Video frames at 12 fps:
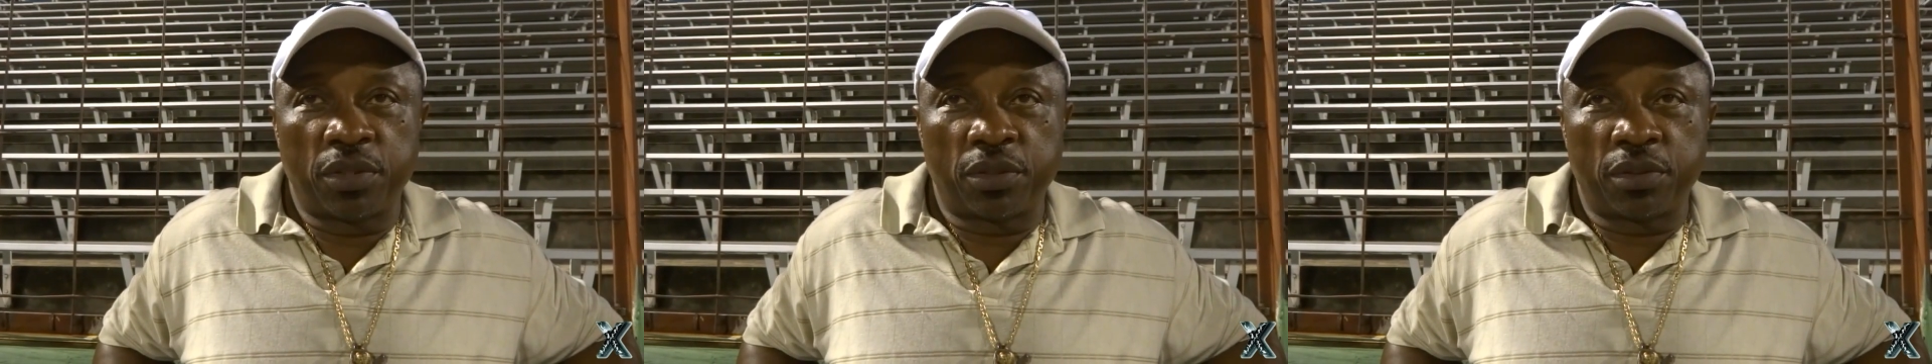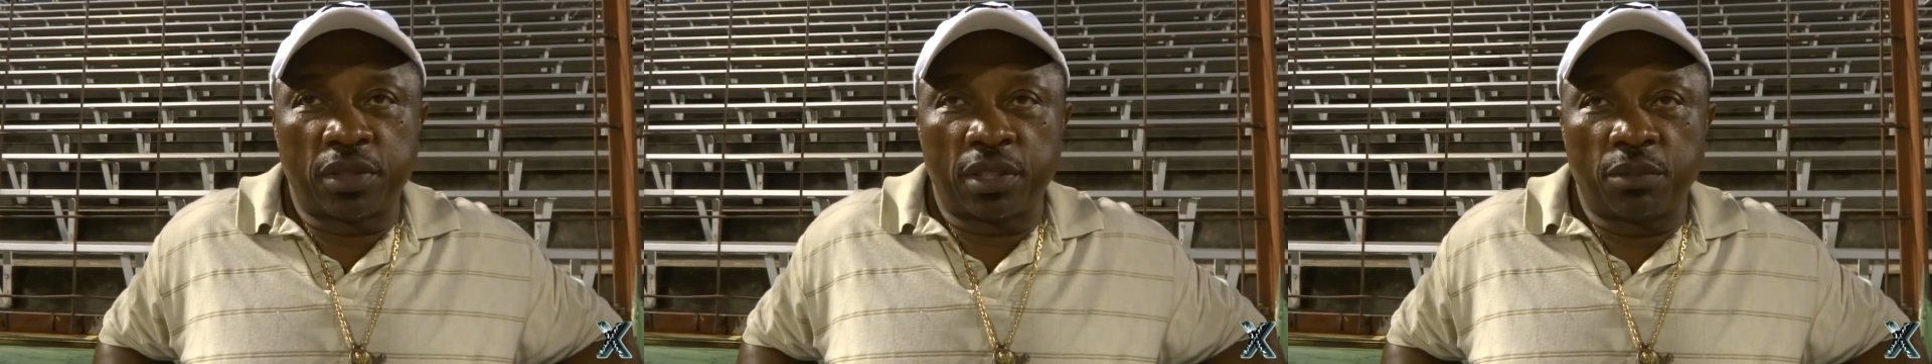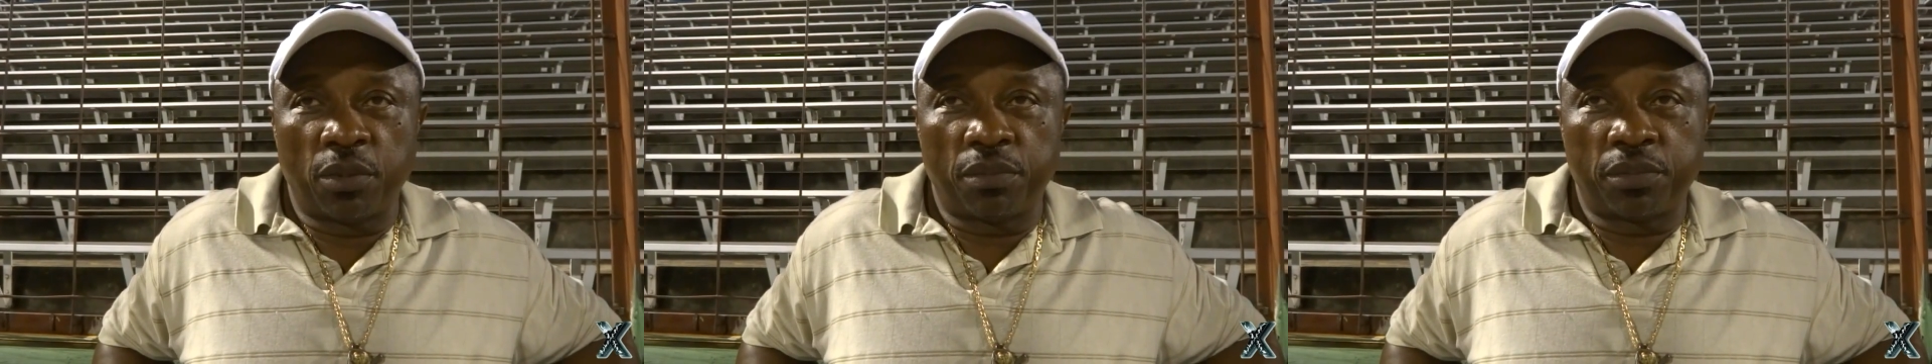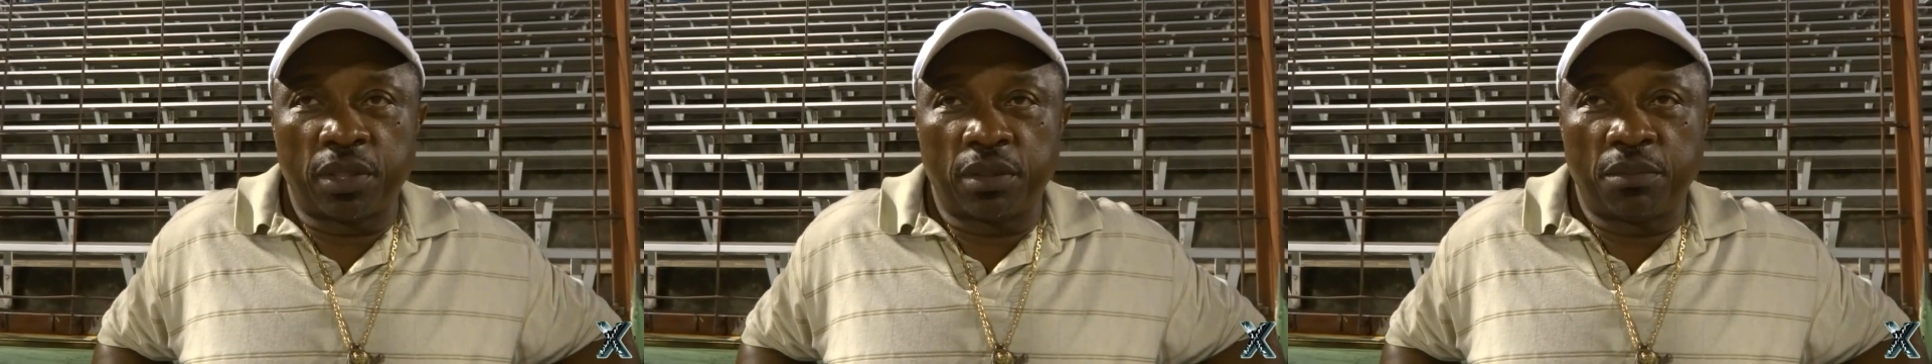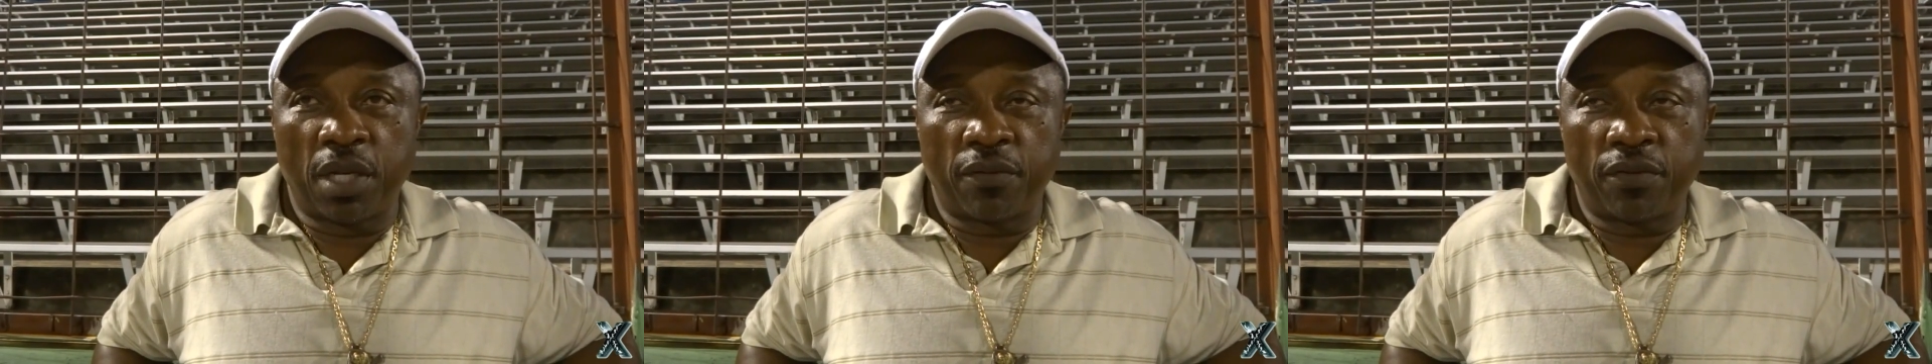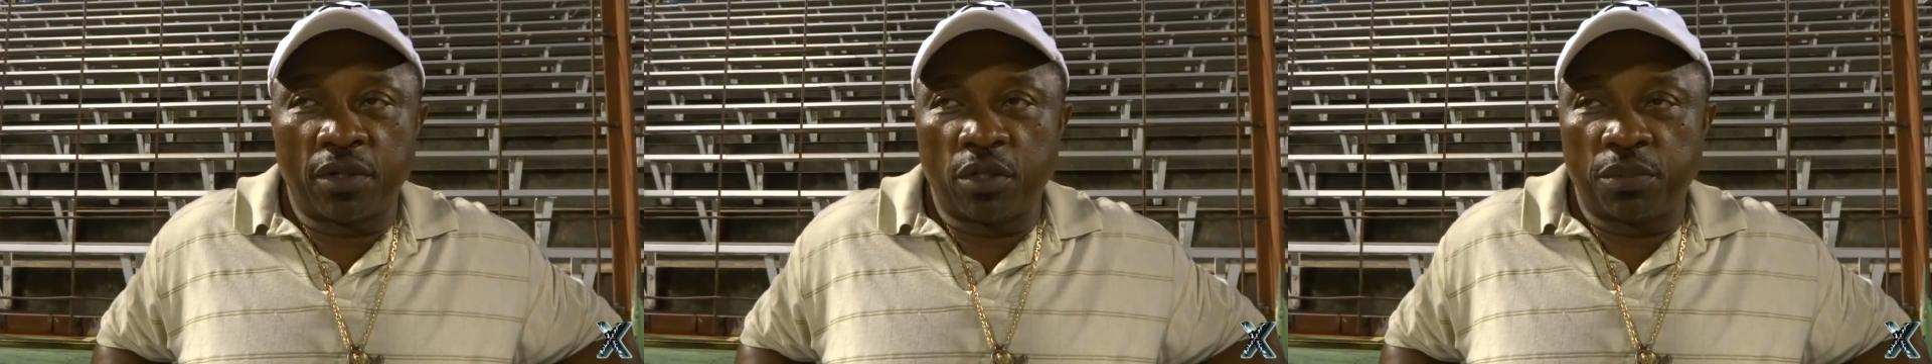which set him back
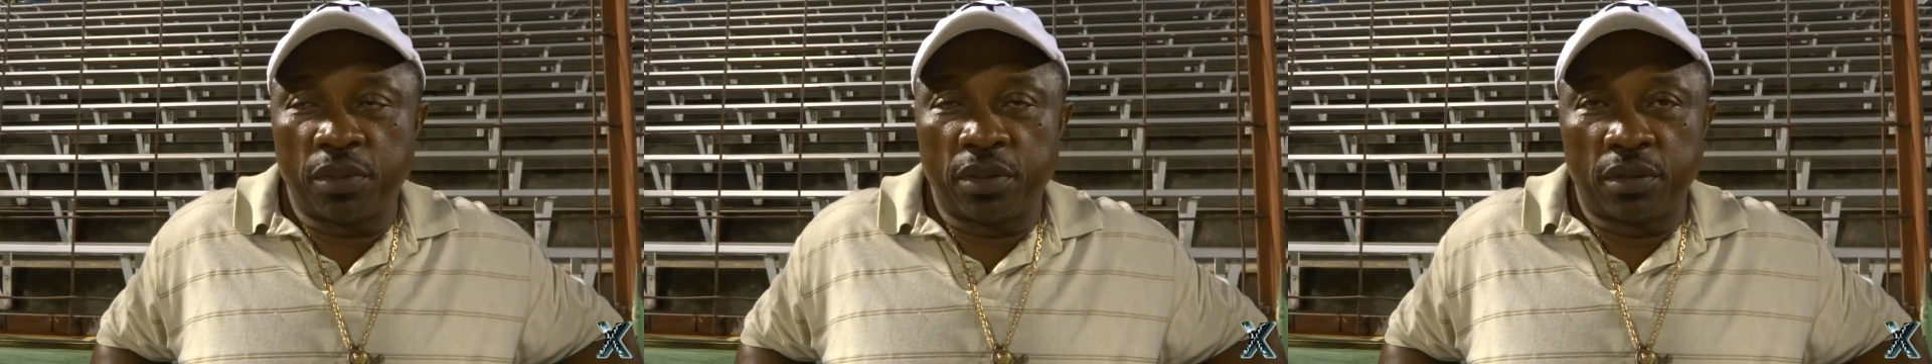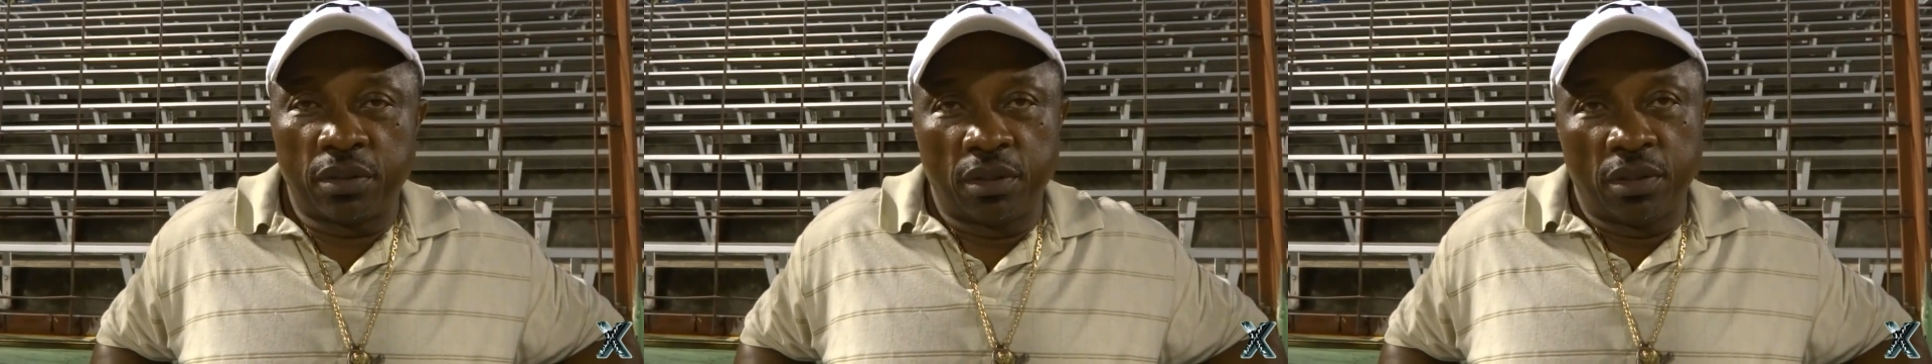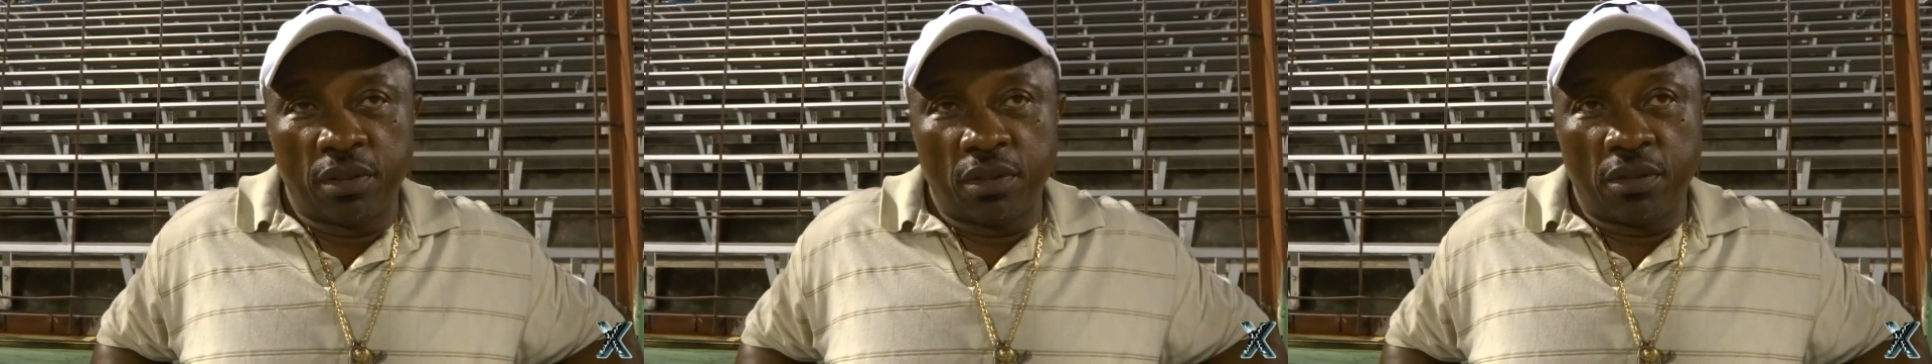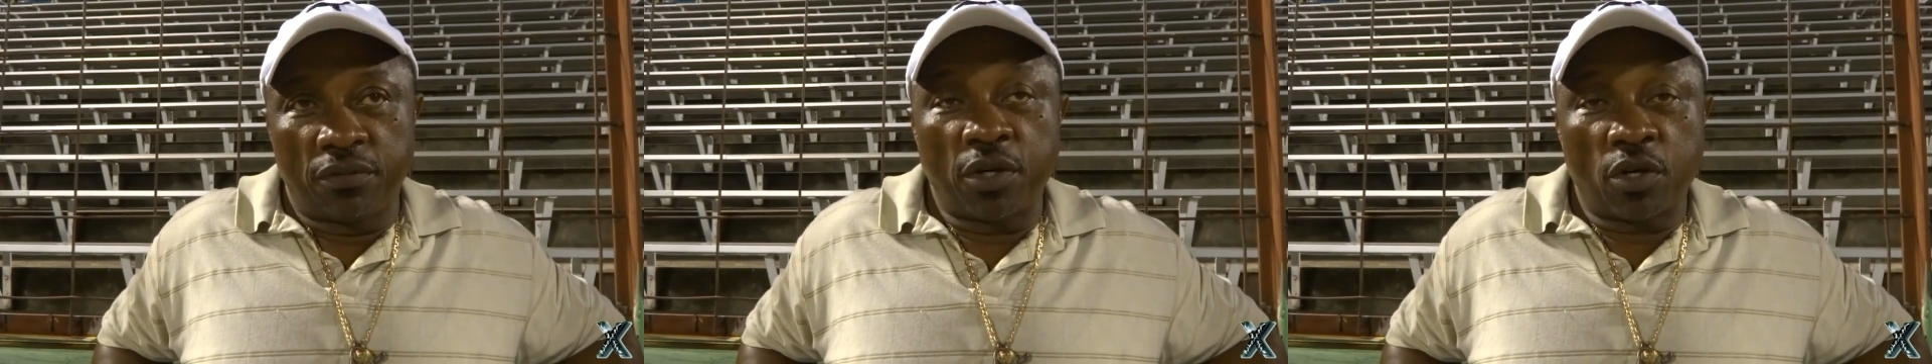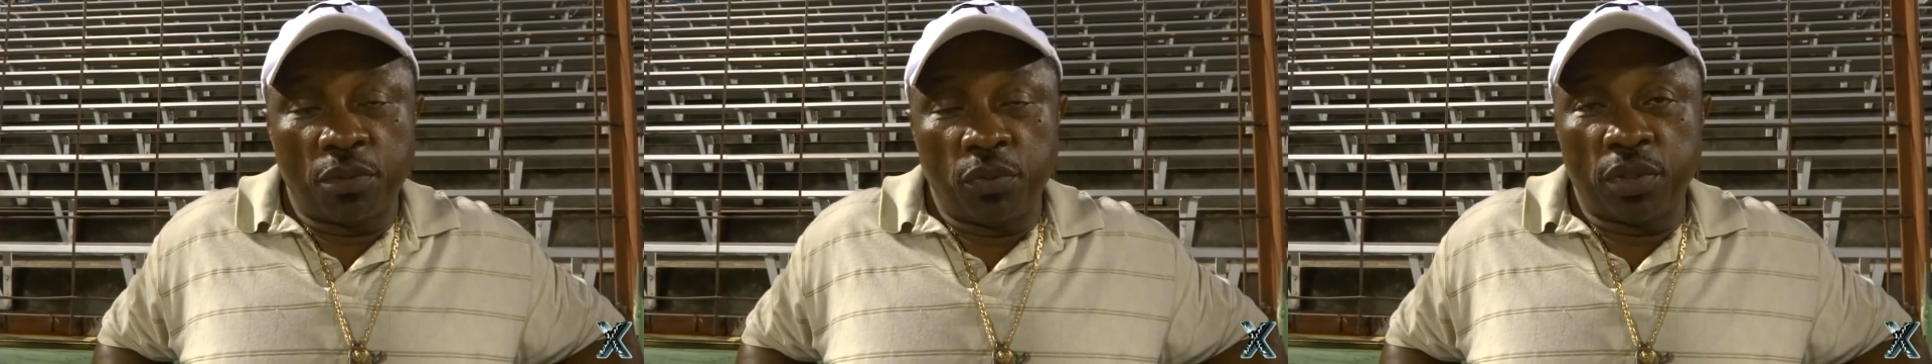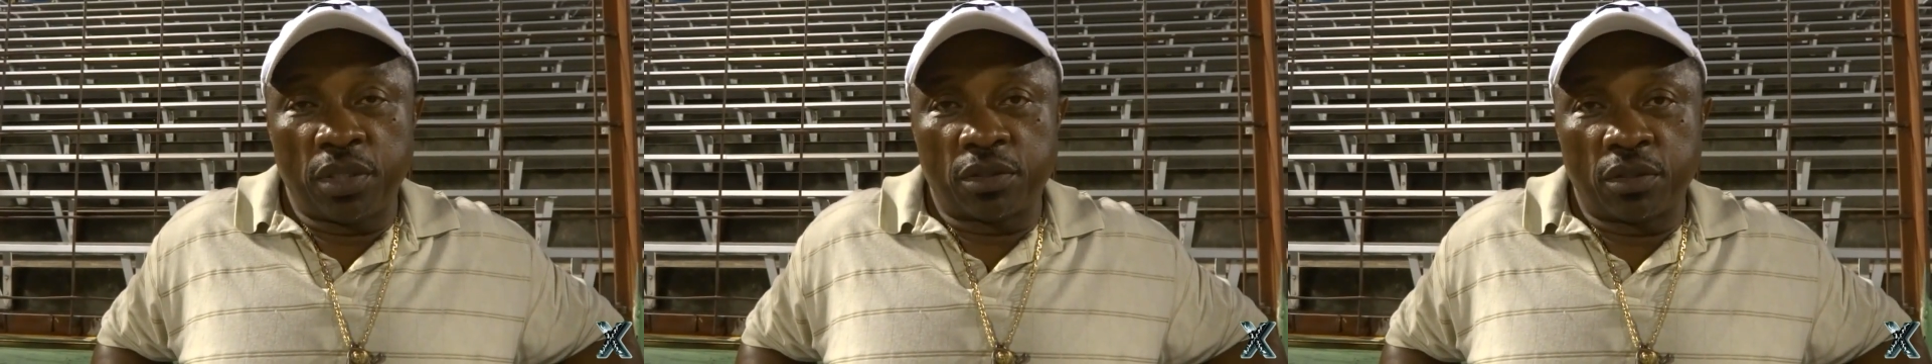for a
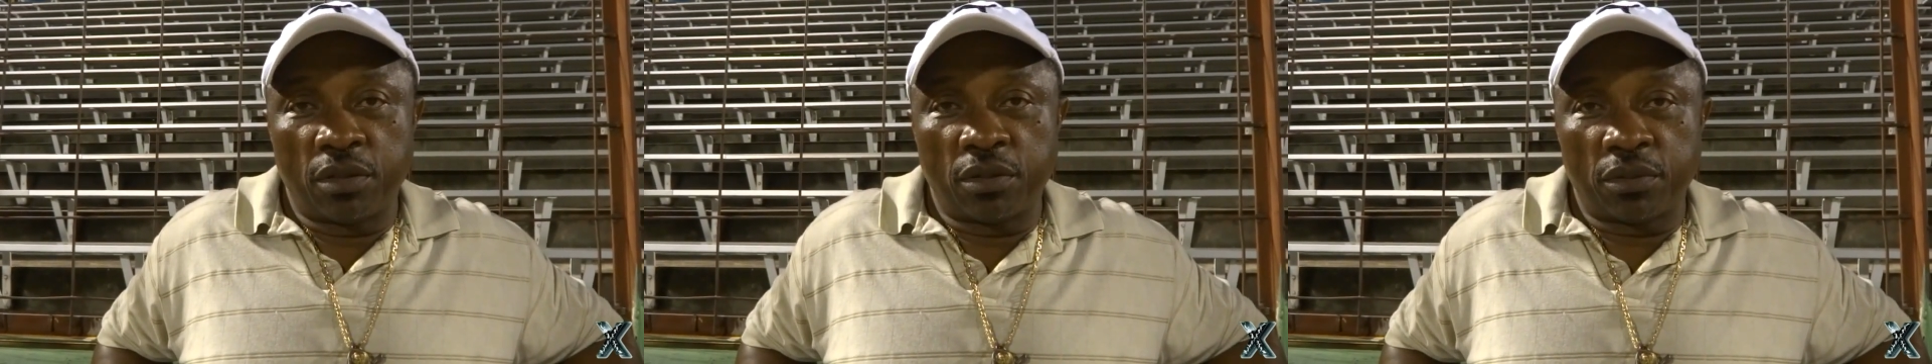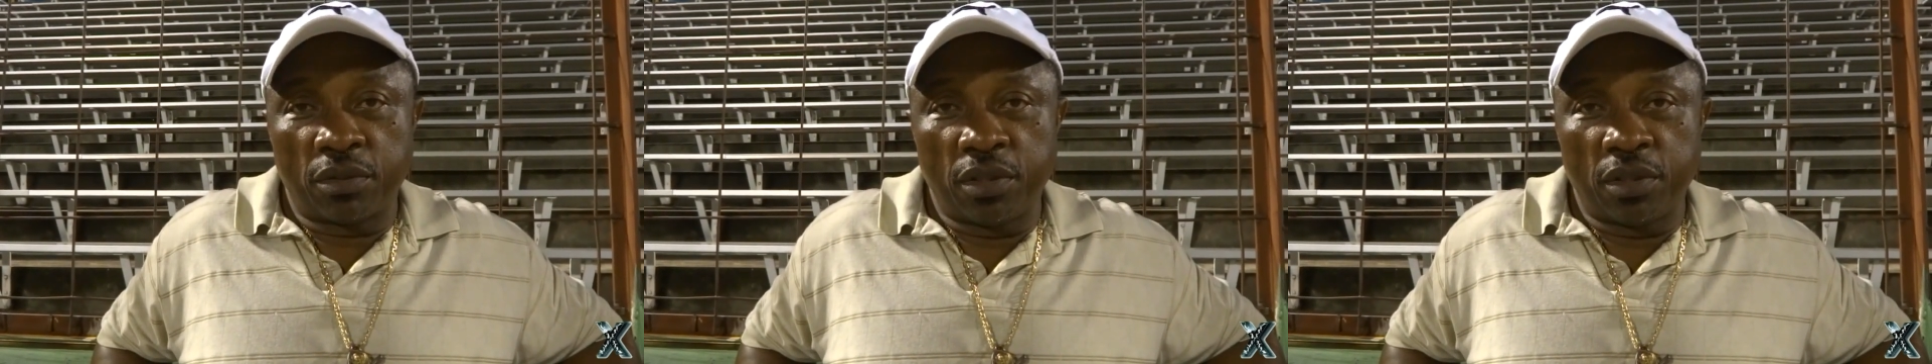couple of weeks, so